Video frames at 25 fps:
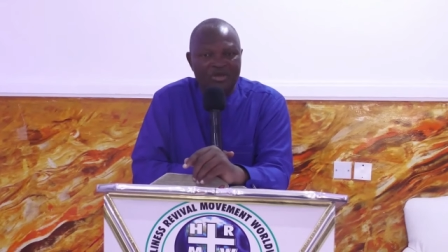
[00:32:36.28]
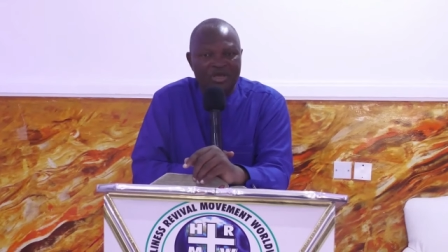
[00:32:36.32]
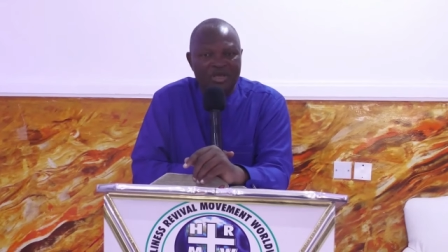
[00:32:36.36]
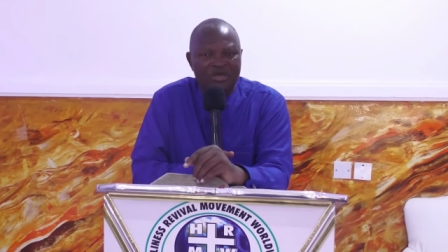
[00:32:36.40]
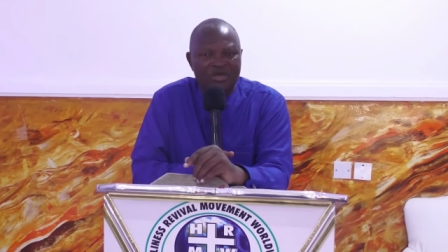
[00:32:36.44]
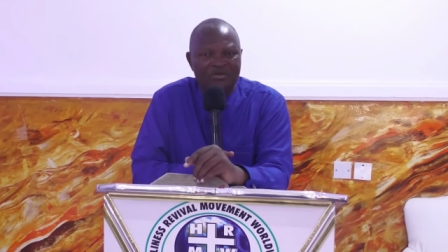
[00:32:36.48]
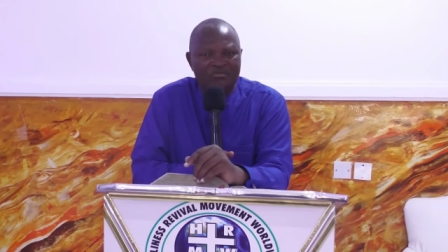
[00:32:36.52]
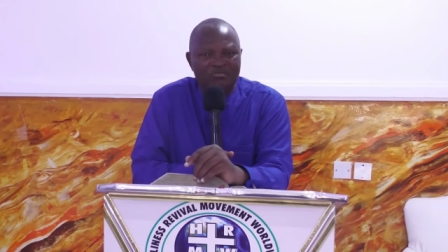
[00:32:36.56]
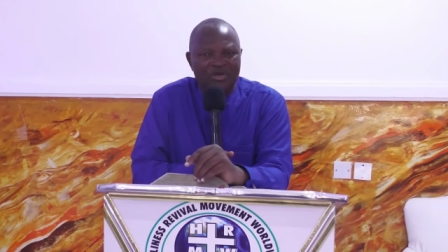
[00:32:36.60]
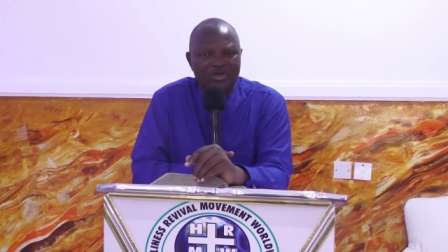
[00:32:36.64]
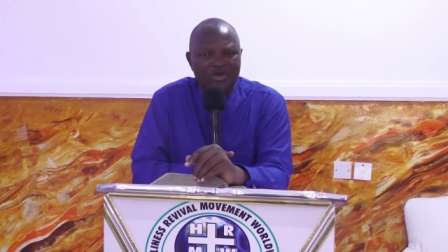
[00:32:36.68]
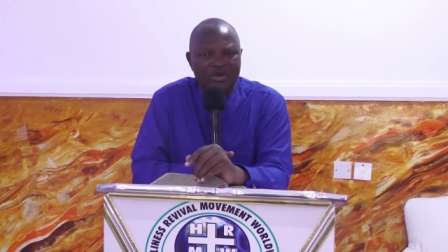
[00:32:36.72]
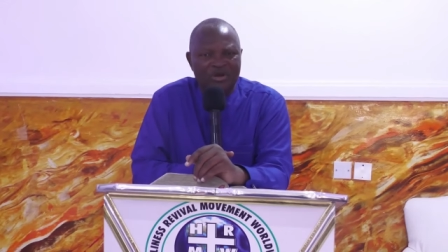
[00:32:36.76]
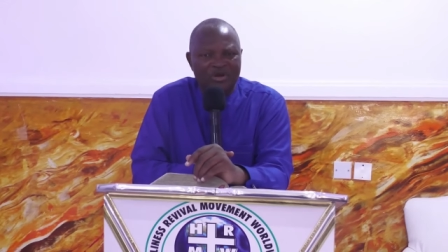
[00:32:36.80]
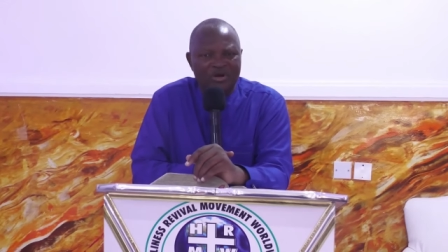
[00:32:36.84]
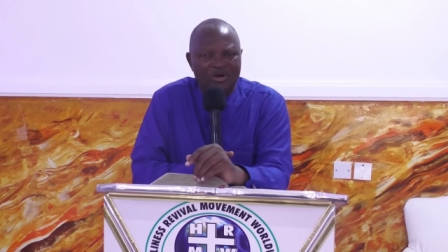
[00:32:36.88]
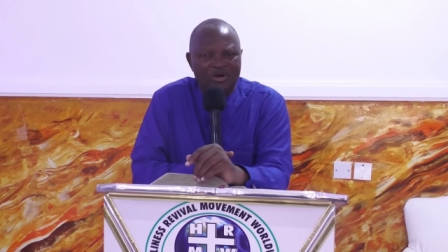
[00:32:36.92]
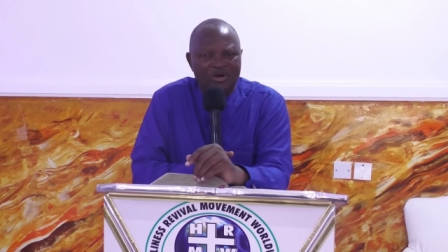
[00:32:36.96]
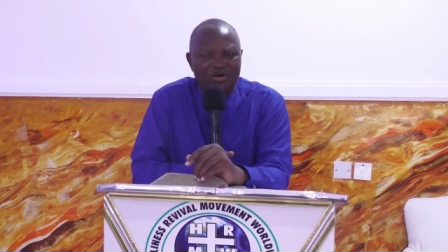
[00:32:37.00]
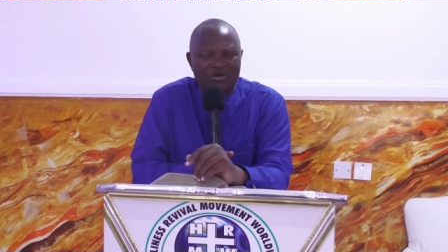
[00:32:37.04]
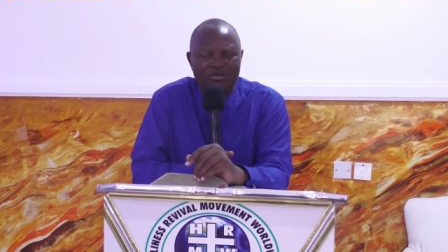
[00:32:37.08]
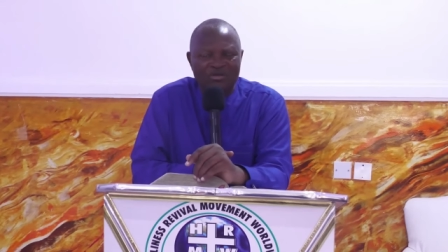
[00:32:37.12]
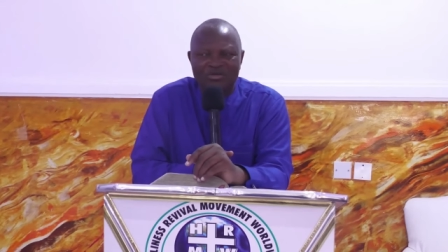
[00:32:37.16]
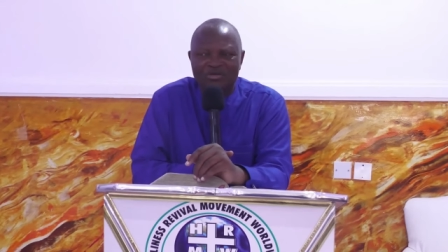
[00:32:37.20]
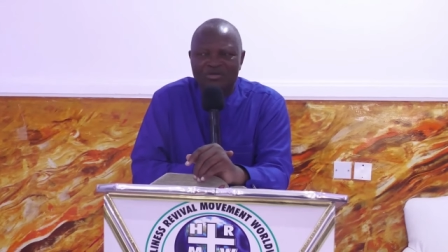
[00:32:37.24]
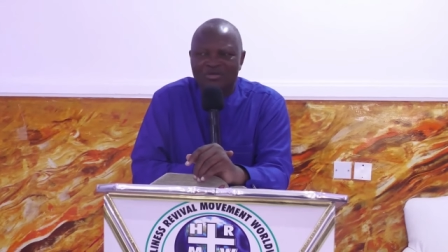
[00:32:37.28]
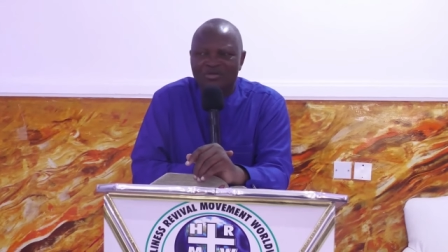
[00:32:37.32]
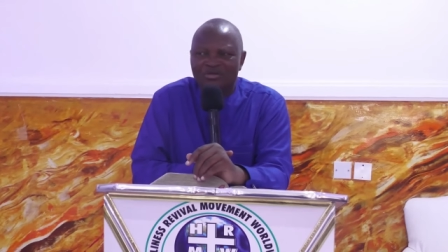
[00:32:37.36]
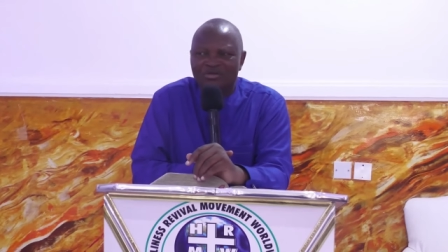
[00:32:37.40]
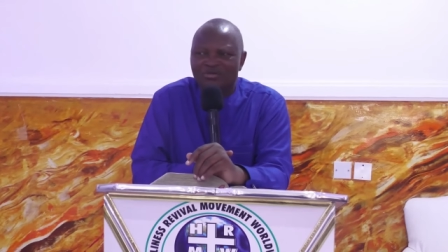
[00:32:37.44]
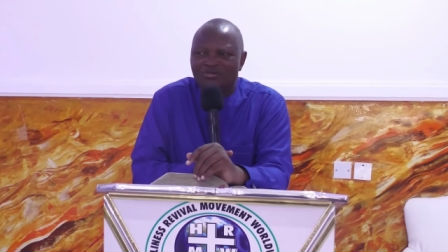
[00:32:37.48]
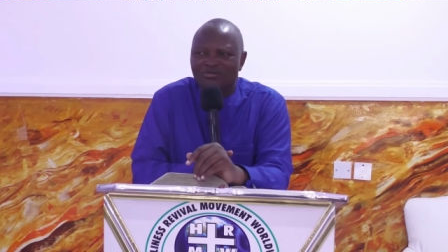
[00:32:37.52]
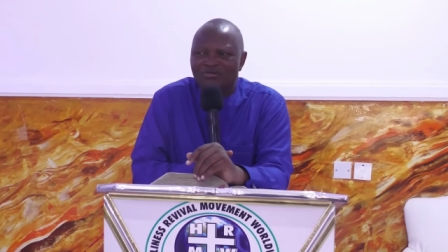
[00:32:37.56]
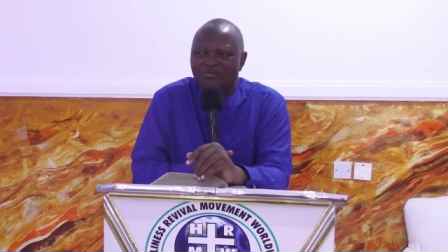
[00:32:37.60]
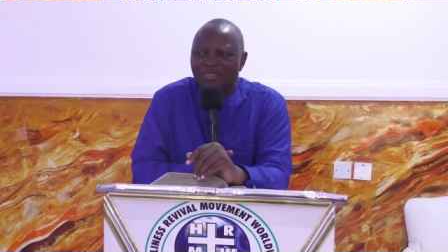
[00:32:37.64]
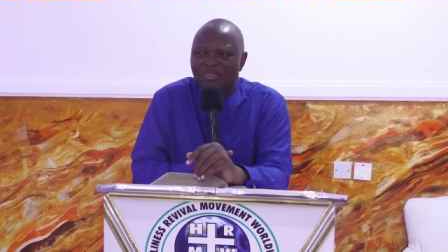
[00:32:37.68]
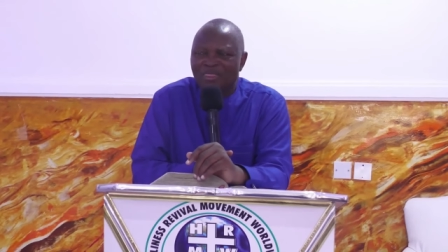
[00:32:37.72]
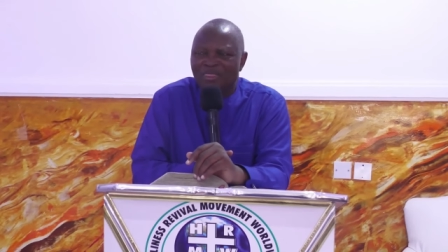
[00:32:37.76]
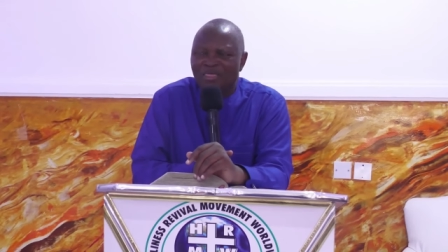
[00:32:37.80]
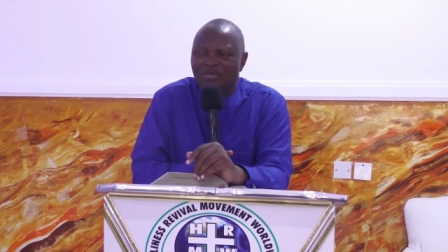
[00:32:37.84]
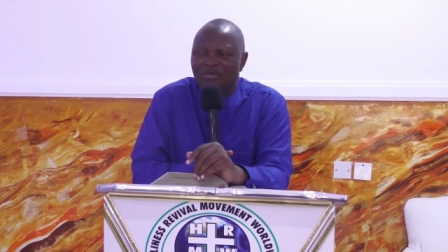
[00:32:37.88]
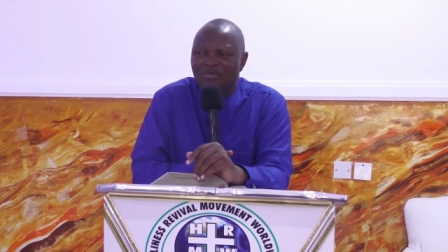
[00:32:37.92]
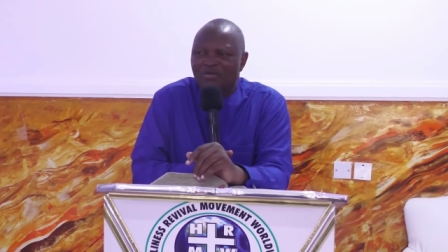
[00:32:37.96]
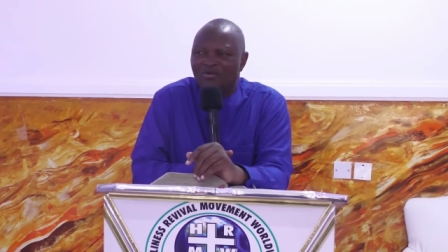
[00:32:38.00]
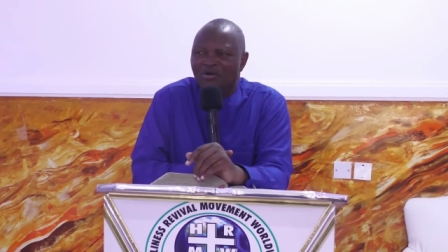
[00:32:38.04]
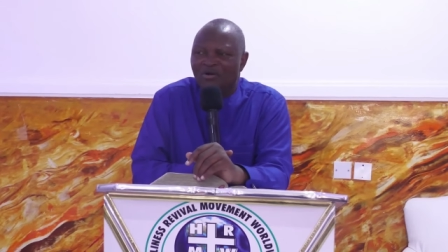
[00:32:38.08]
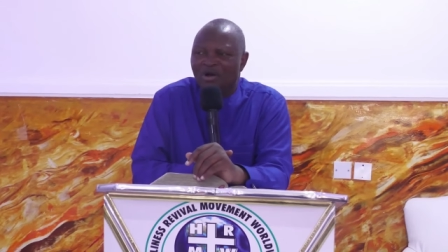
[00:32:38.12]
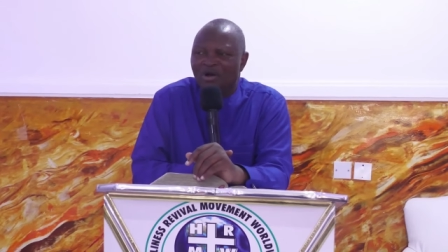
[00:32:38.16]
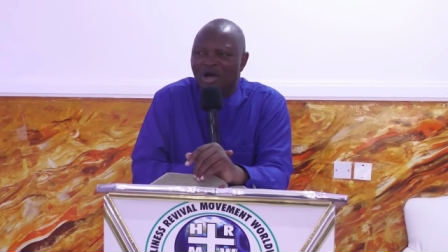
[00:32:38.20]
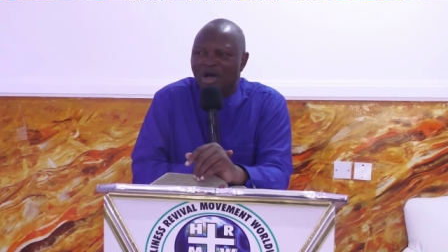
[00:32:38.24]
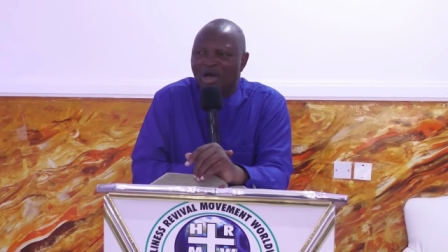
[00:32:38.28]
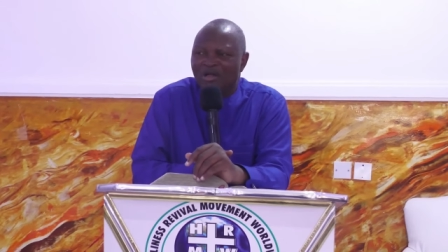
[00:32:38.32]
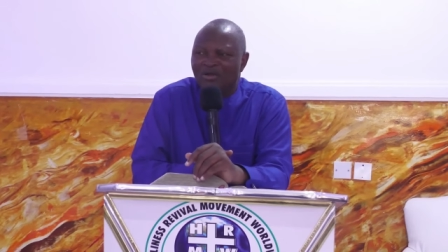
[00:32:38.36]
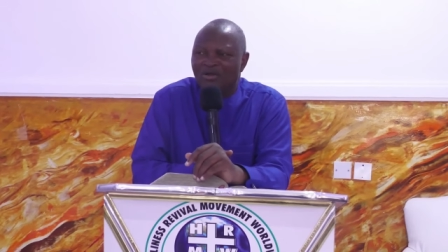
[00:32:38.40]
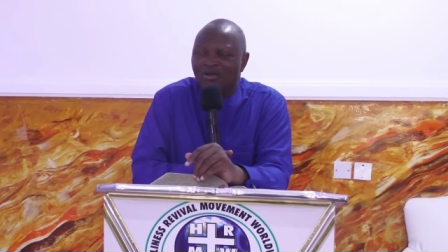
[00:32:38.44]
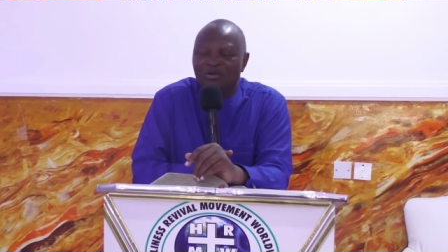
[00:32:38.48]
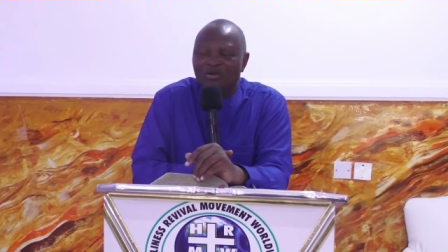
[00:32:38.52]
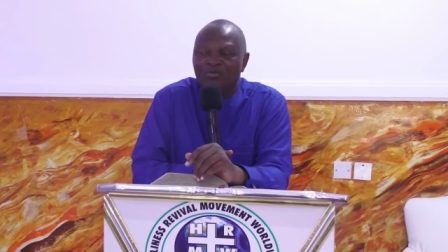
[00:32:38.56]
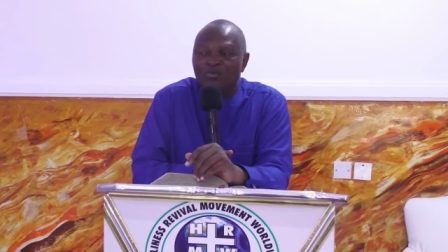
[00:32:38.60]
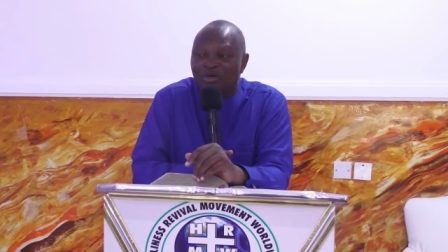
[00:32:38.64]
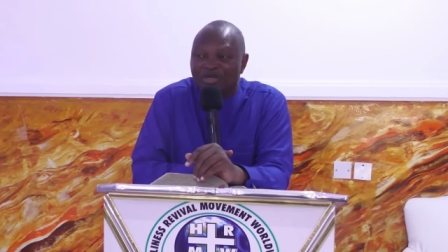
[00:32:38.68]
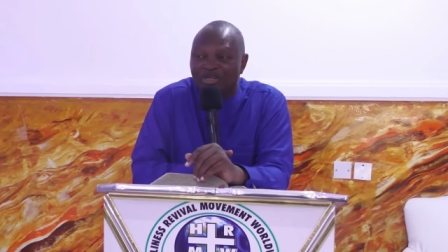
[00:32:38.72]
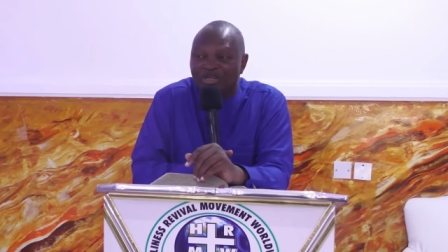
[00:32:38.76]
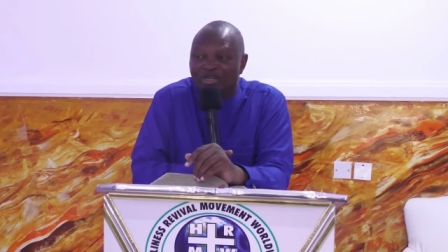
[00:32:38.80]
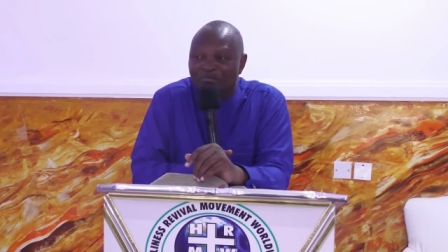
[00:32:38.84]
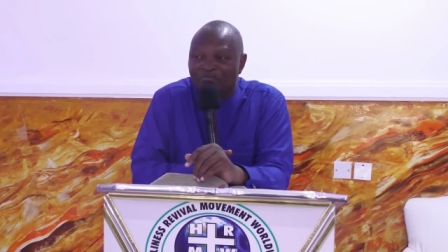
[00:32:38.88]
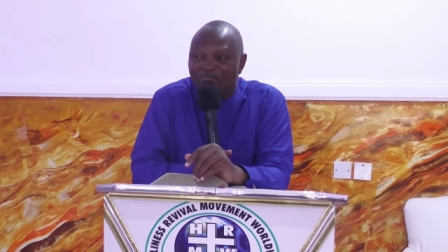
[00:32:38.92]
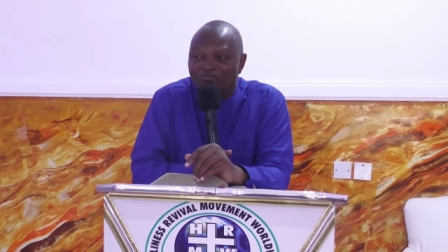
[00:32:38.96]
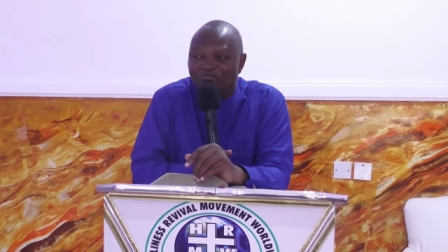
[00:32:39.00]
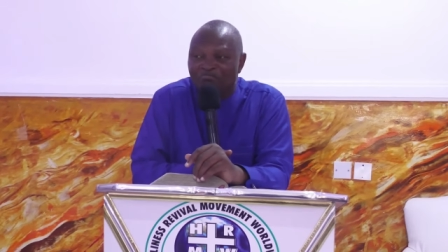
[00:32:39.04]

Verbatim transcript: Because you are not with him.